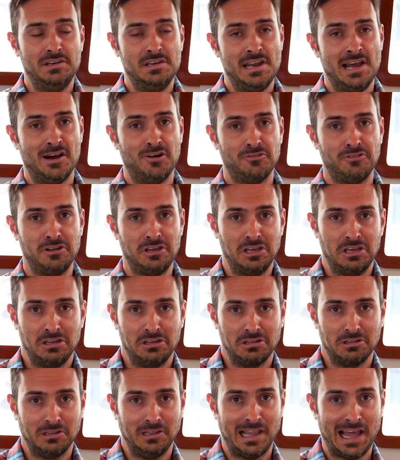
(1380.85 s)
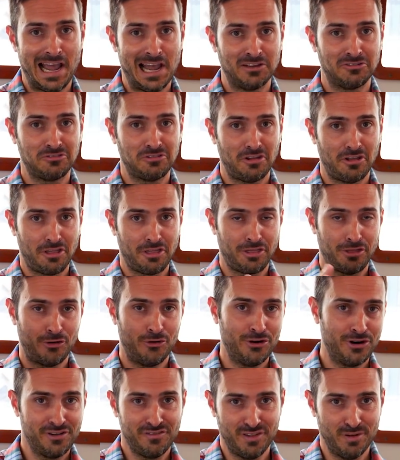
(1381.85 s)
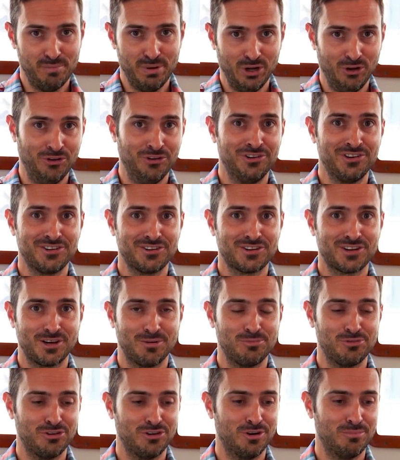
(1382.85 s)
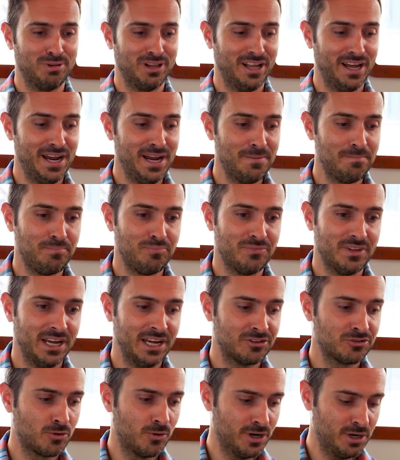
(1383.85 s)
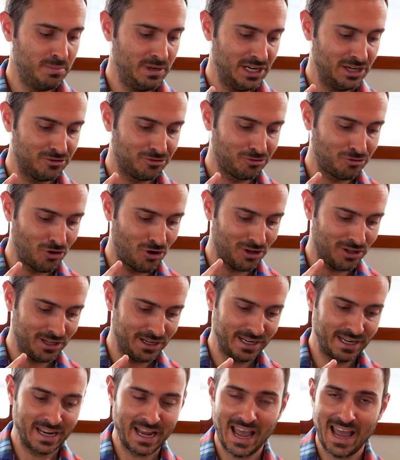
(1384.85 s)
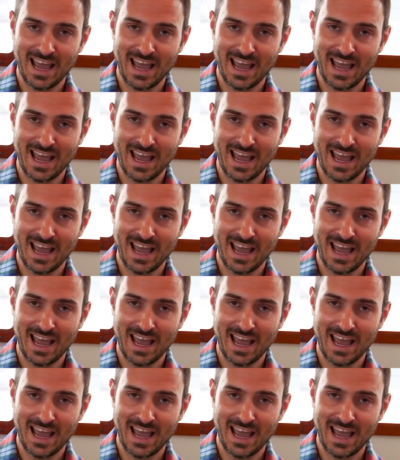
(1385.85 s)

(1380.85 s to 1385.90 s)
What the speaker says: Now the last third of the build comes into play. It's going to be installing